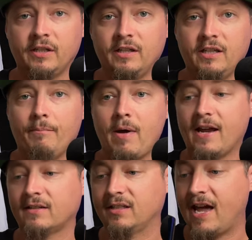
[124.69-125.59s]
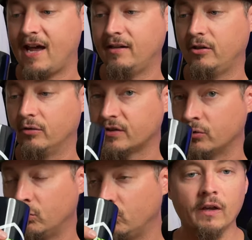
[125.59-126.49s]
We need to get back to that here
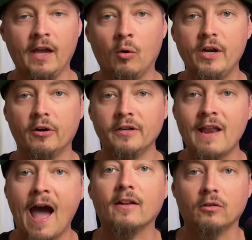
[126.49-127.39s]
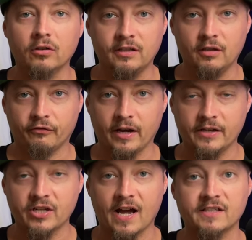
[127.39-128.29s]
soon. And we are not looking at
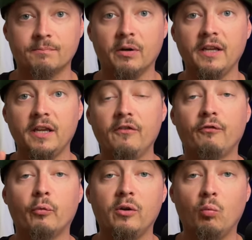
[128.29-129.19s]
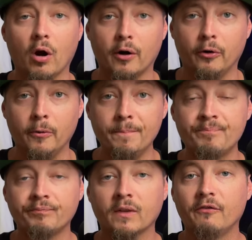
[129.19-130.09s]
franchises, but if we were,
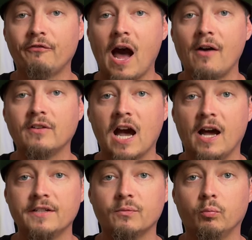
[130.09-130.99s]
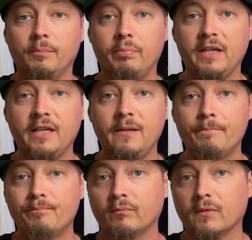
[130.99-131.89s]
Five Guys would be
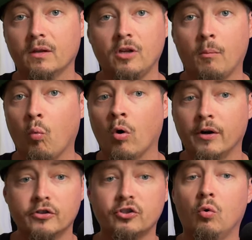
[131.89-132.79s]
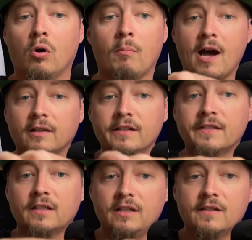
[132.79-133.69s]
number one or two on my
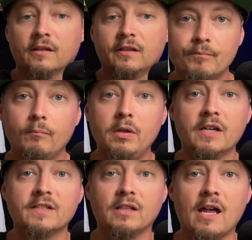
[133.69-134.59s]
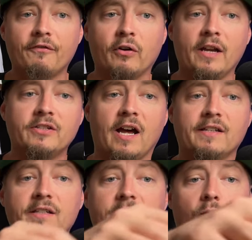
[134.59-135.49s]
list easily because a lot of
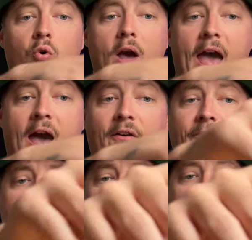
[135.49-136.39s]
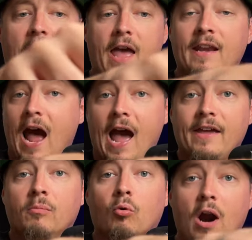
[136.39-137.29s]
franchises will have an
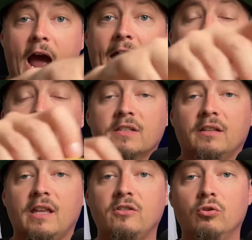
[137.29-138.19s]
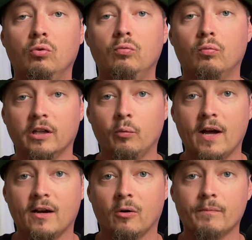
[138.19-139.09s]
item or items that they do really
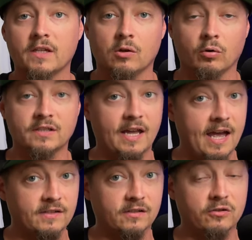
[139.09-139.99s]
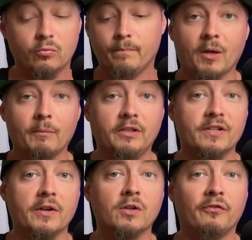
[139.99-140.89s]
well as long as they execute. But there's
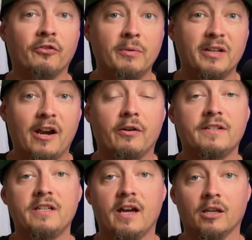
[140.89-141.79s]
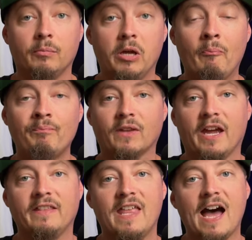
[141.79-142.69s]
also a familiarity element
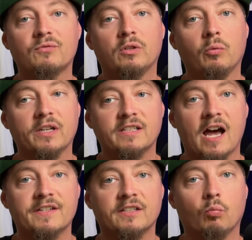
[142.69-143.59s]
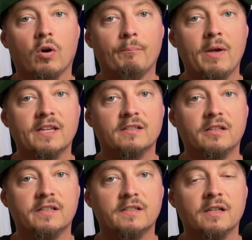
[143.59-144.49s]
and that's really what ties into what makes
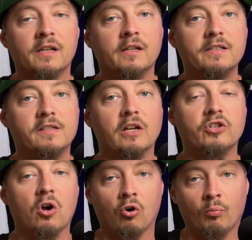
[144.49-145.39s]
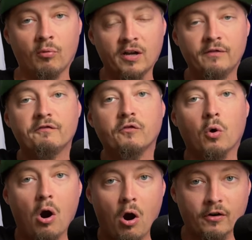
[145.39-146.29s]
this such a home run
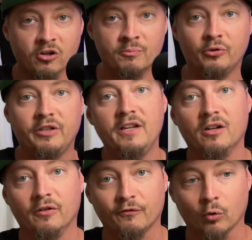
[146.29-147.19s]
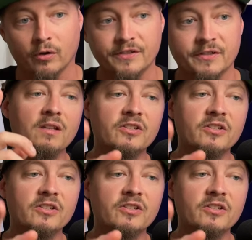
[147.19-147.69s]
for our community here in Florence.